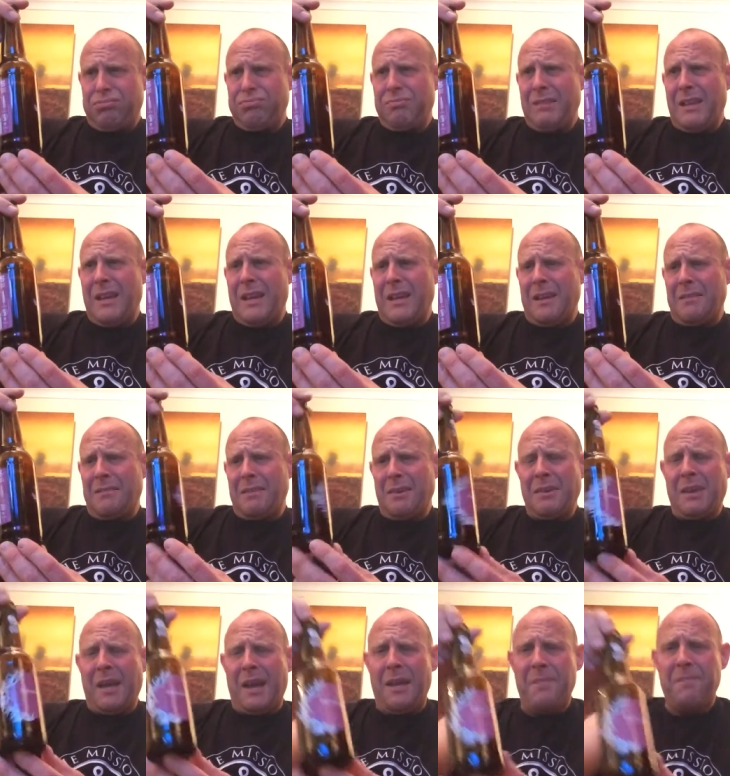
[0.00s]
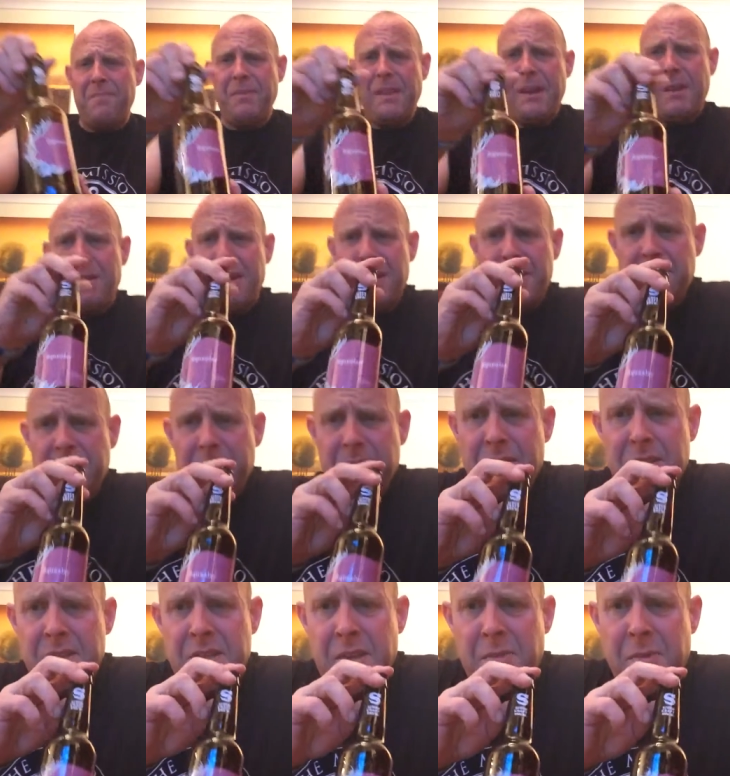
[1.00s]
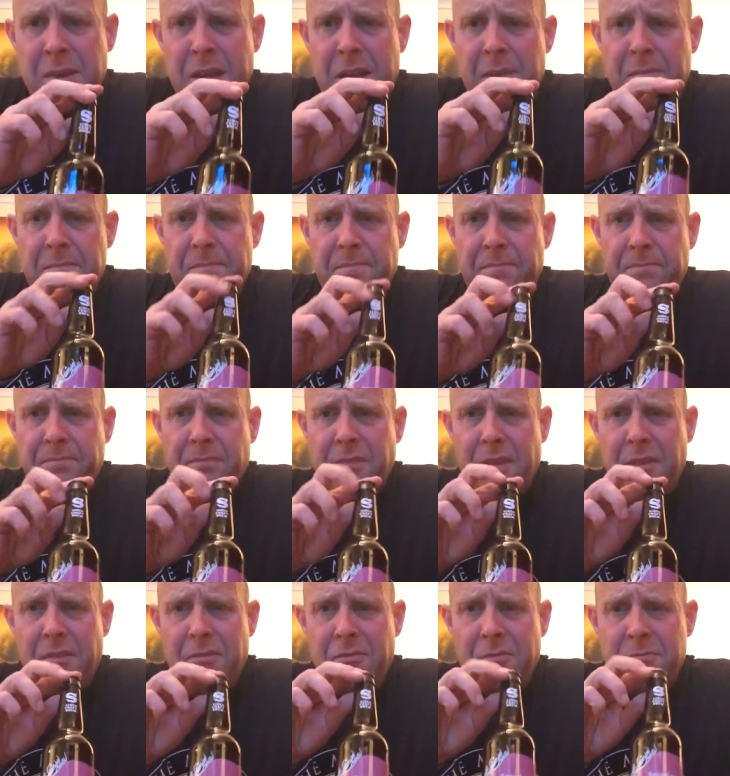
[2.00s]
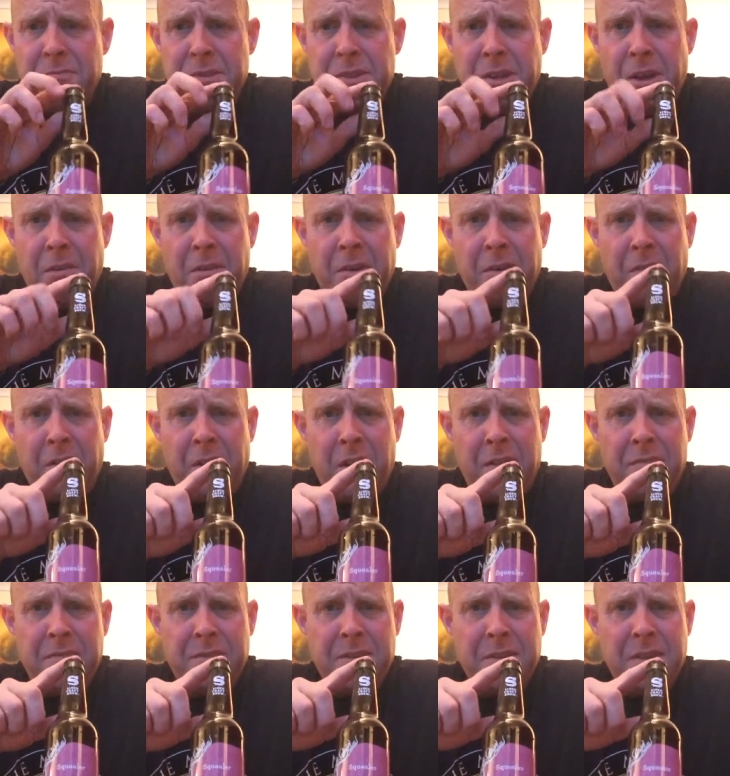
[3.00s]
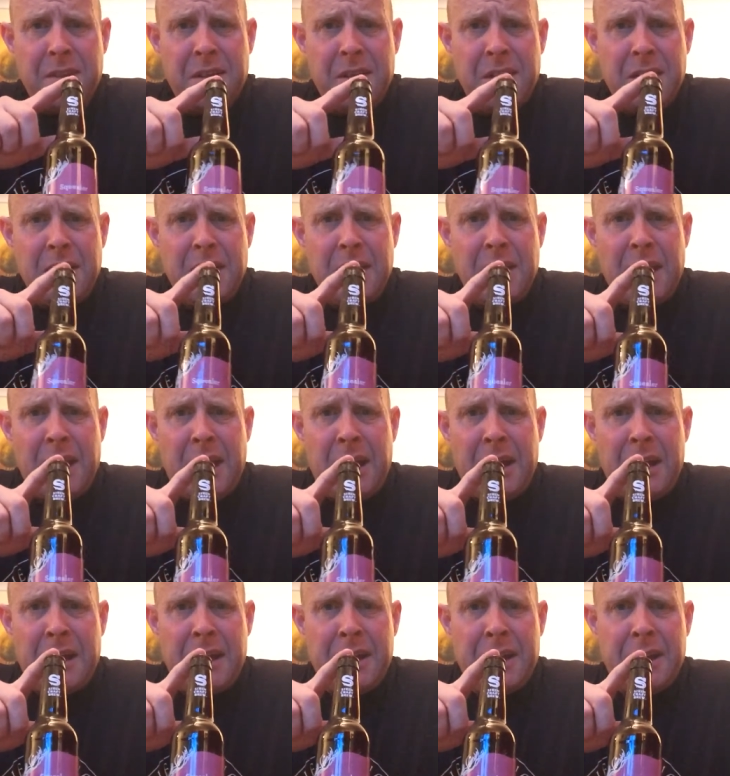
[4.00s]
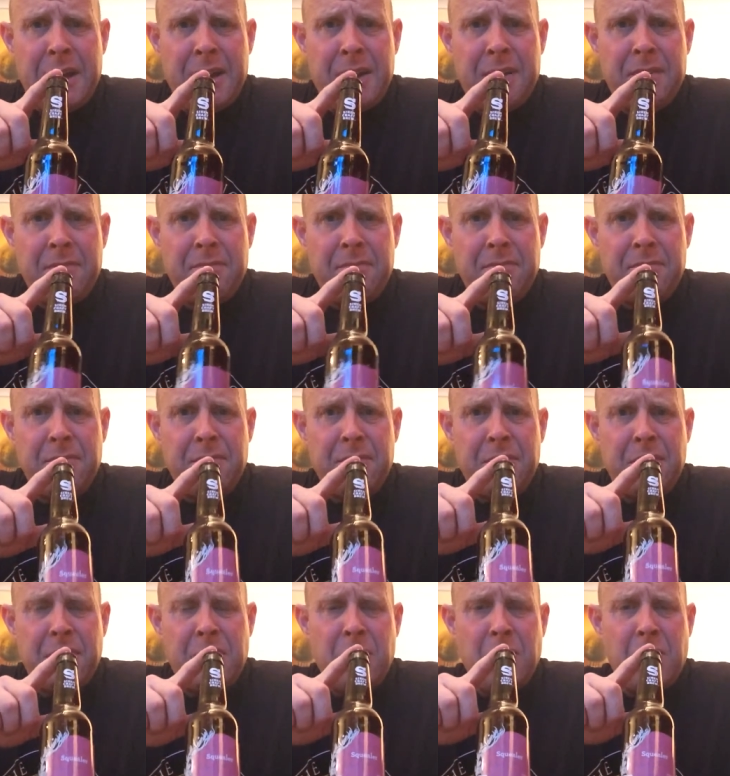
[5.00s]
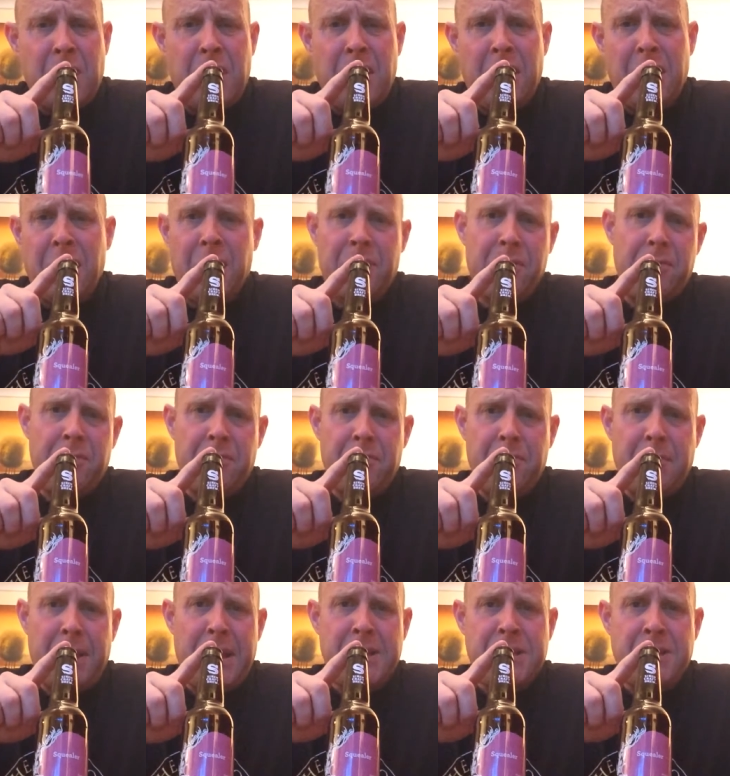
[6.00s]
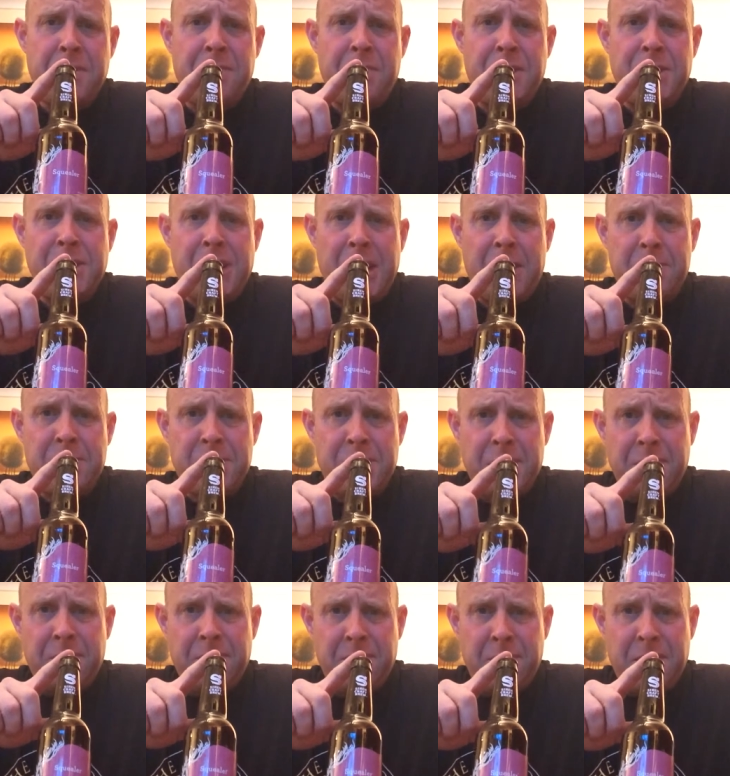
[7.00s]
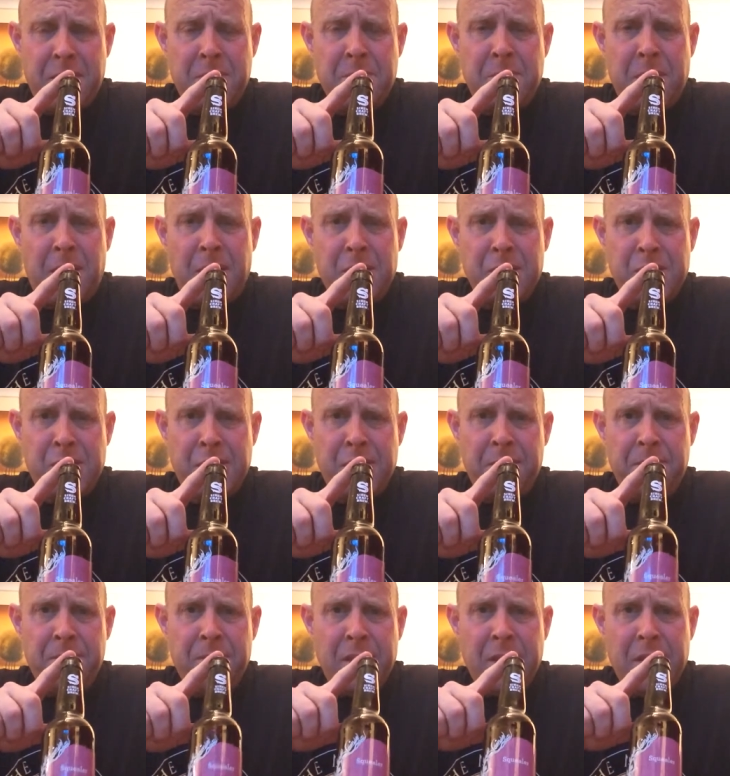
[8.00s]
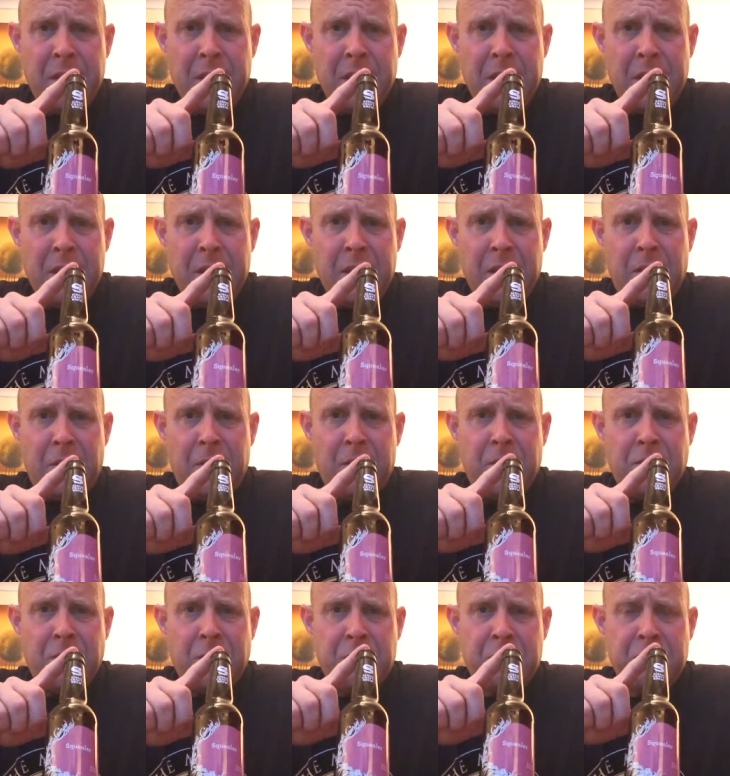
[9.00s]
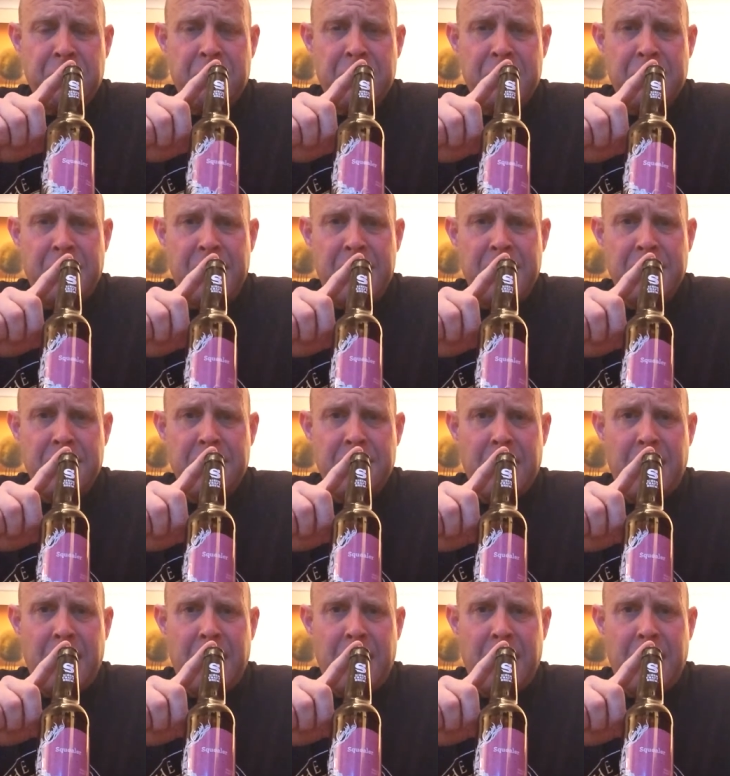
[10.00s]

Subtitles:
Yeah, okay. Here it is. Squealer from Siren, uh, who are based in Finchampstead in Berkshire on an industrial estate.